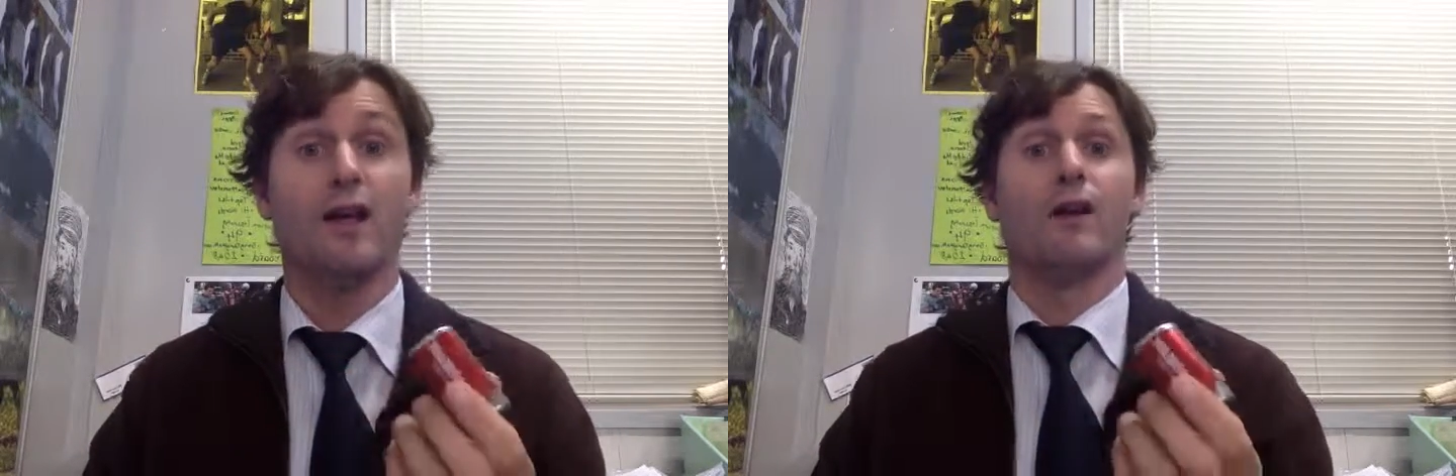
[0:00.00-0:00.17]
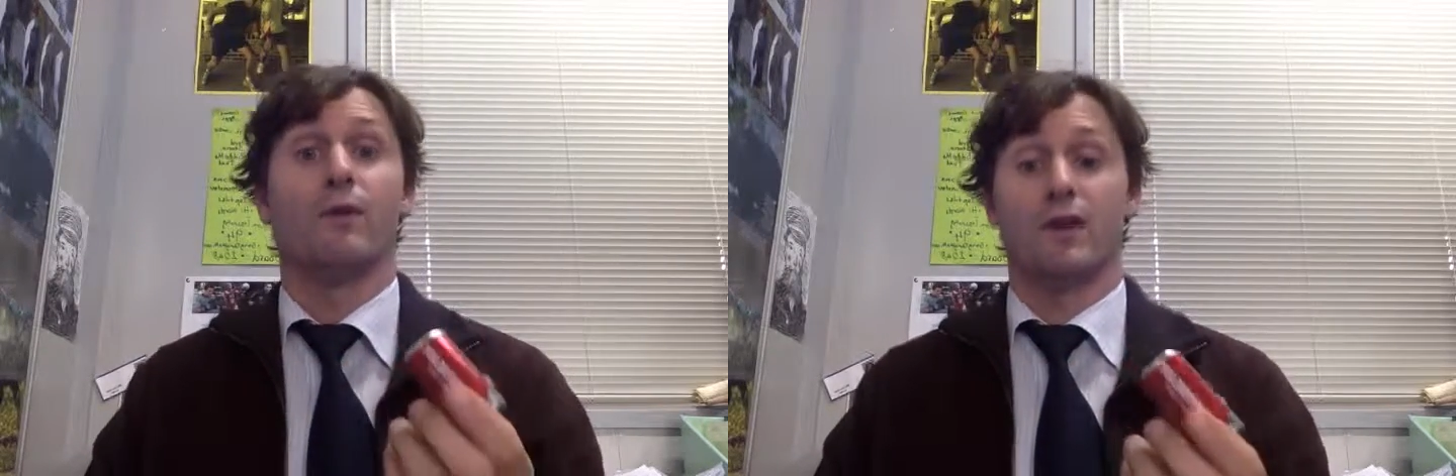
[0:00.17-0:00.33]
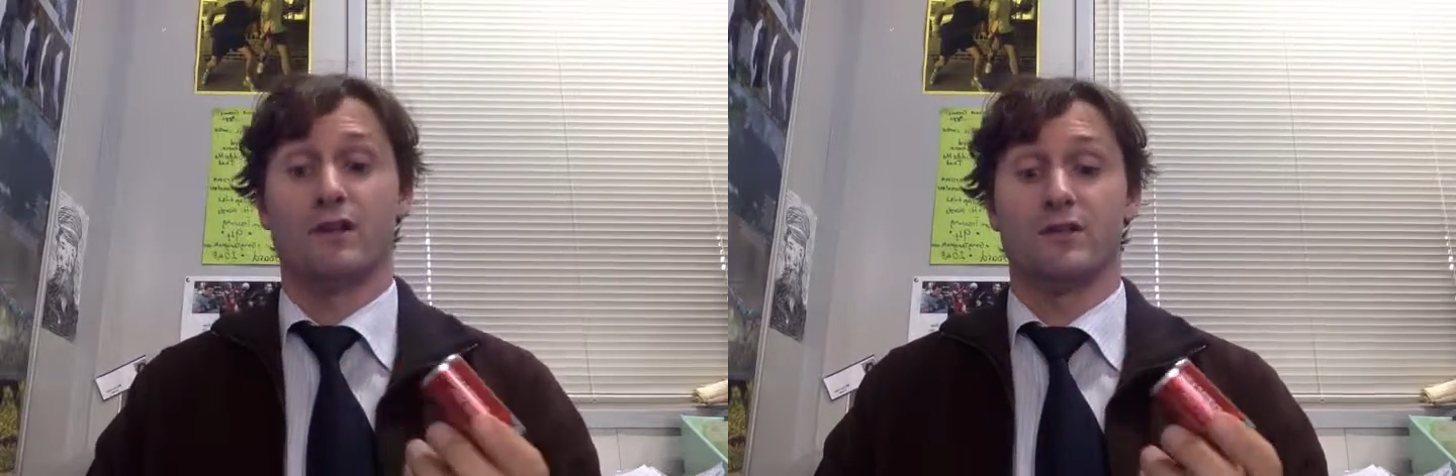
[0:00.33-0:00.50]

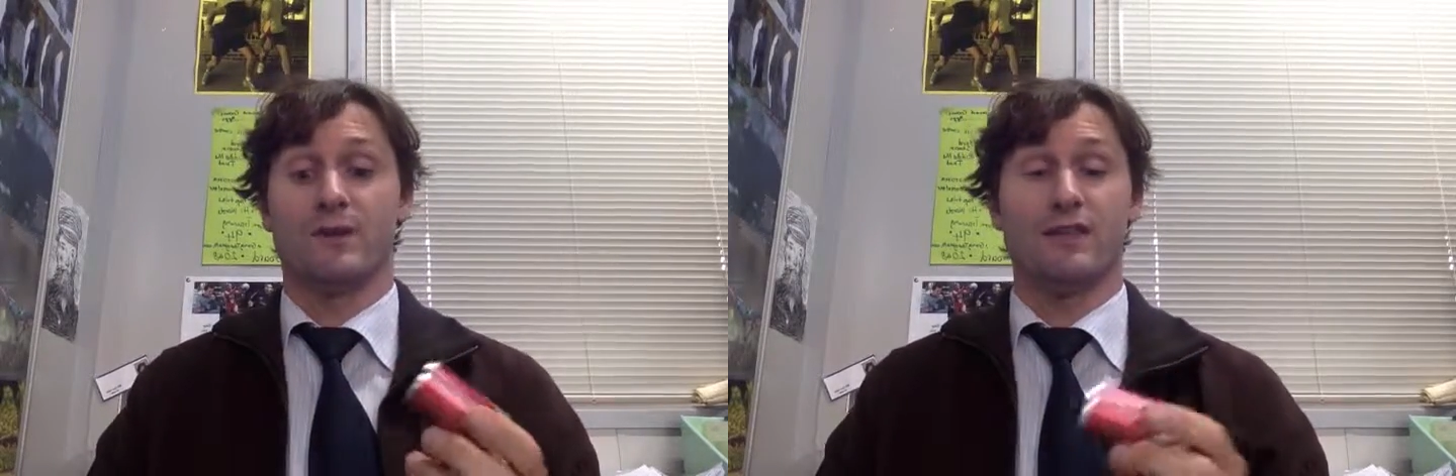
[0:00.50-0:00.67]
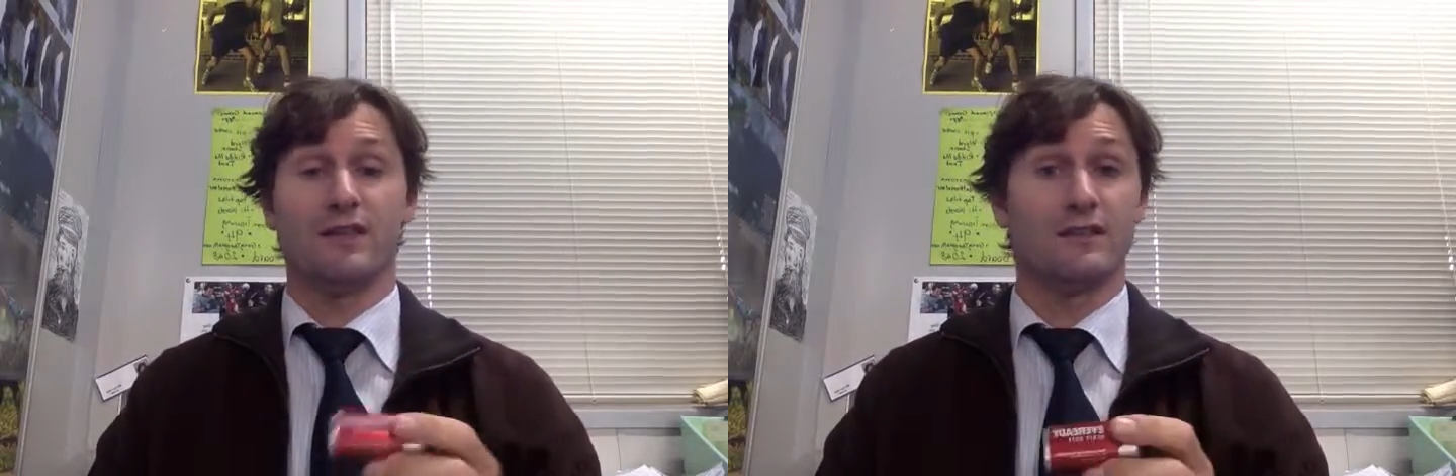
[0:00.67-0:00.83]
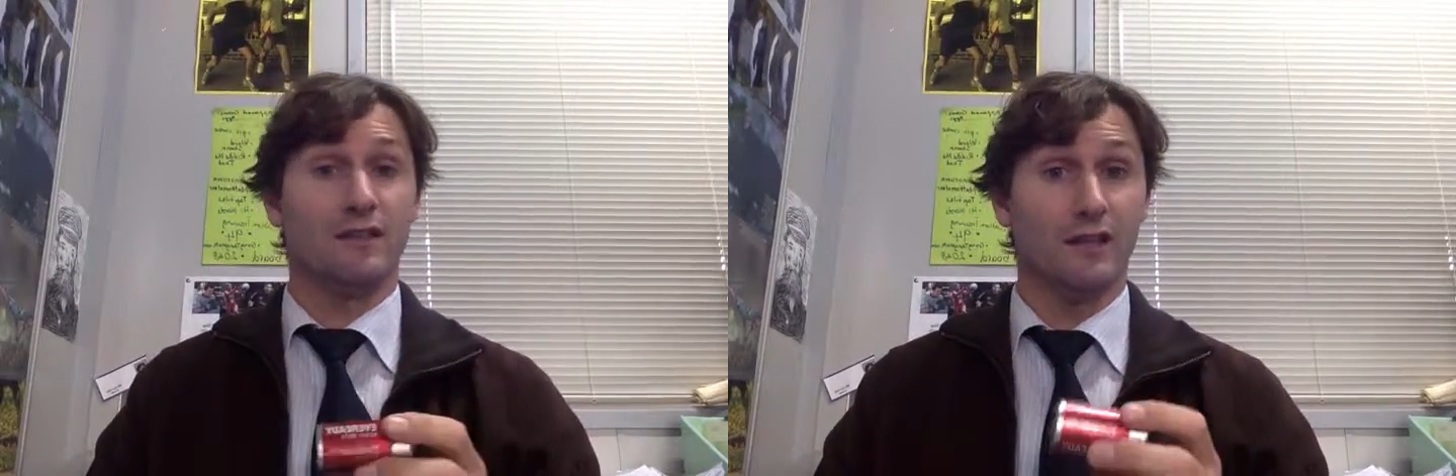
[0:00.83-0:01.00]
We don't do
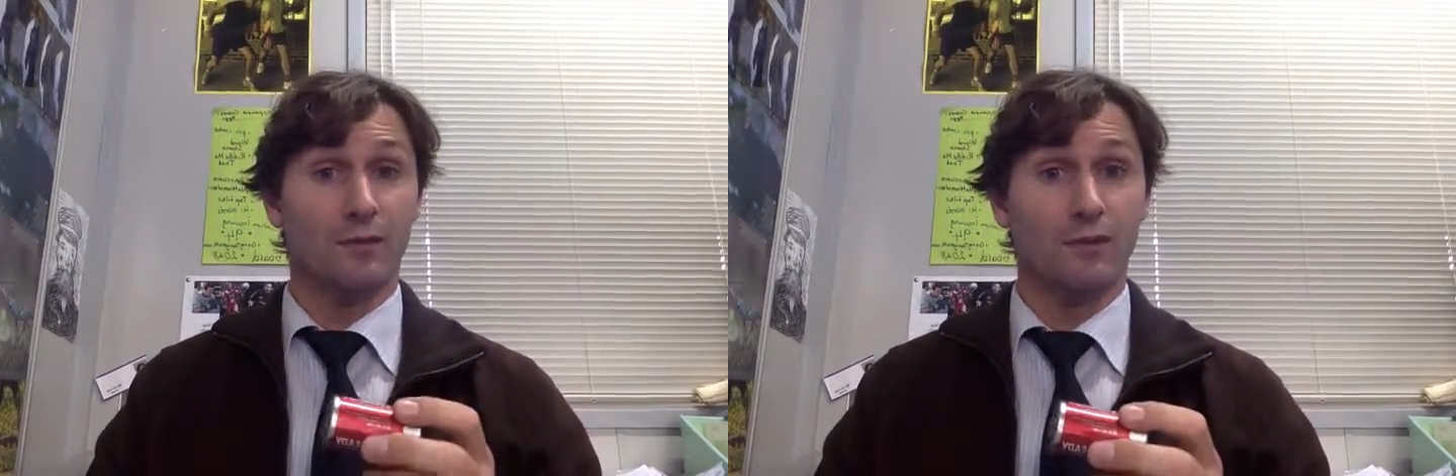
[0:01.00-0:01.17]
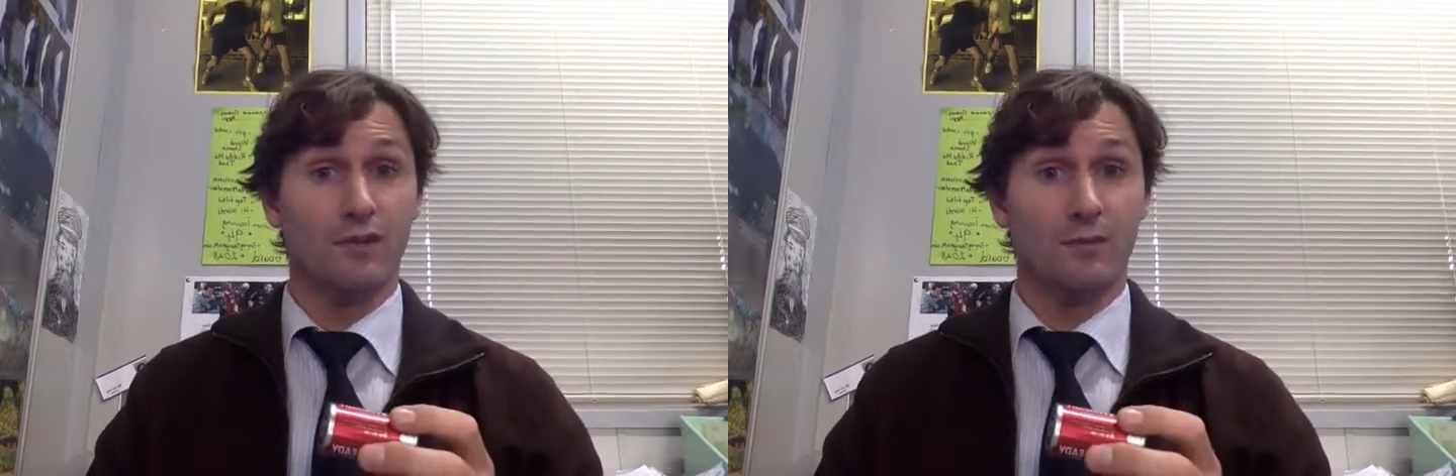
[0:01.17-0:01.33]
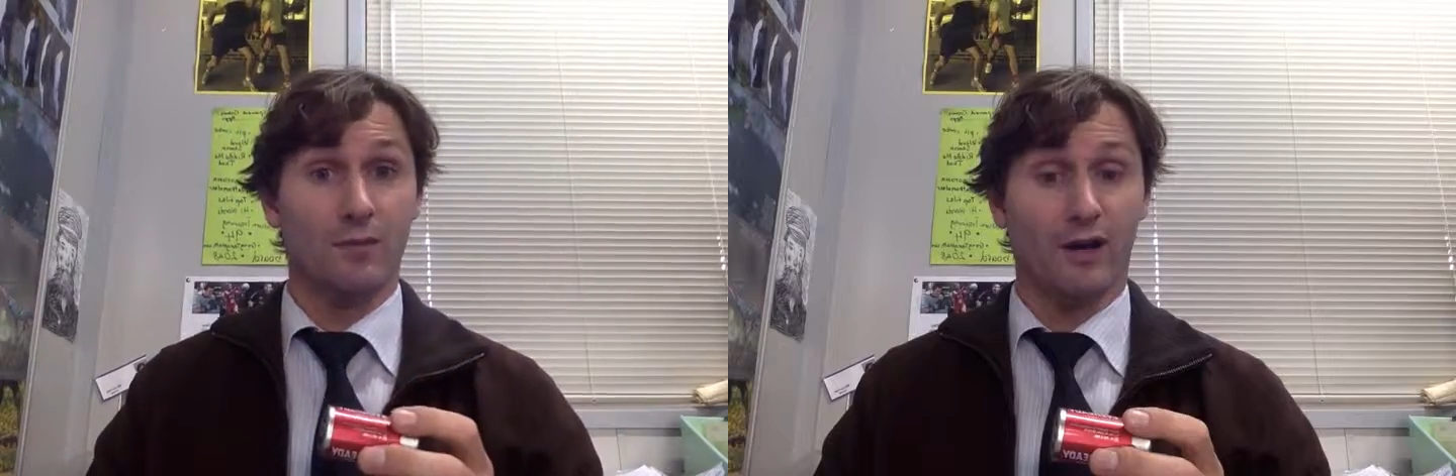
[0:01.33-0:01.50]
anything silly
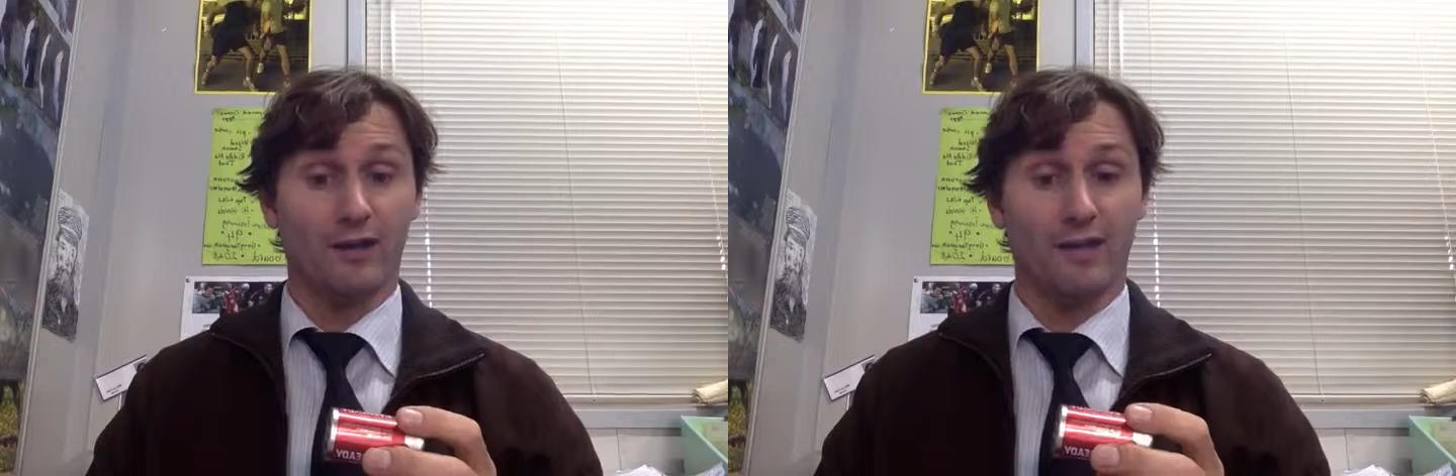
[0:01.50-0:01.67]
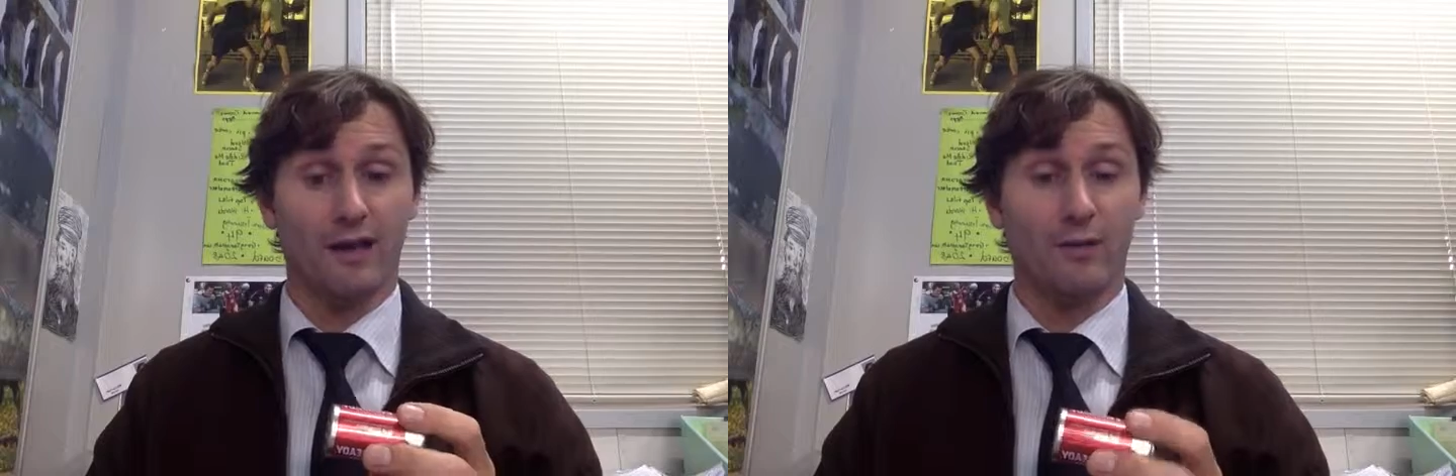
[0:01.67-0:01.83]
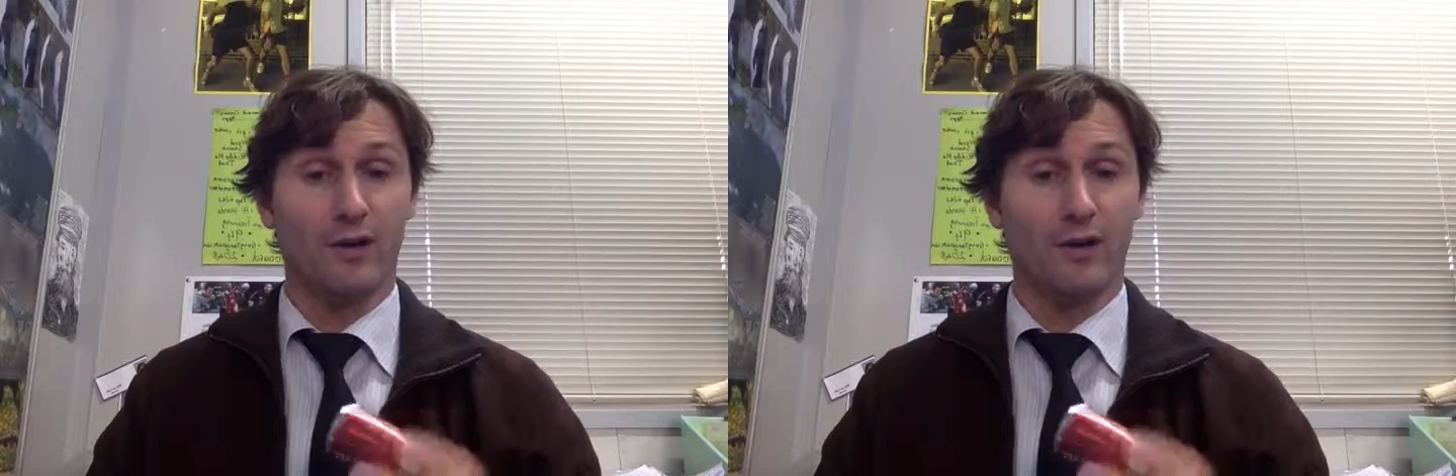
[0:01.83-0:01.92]
with them like that.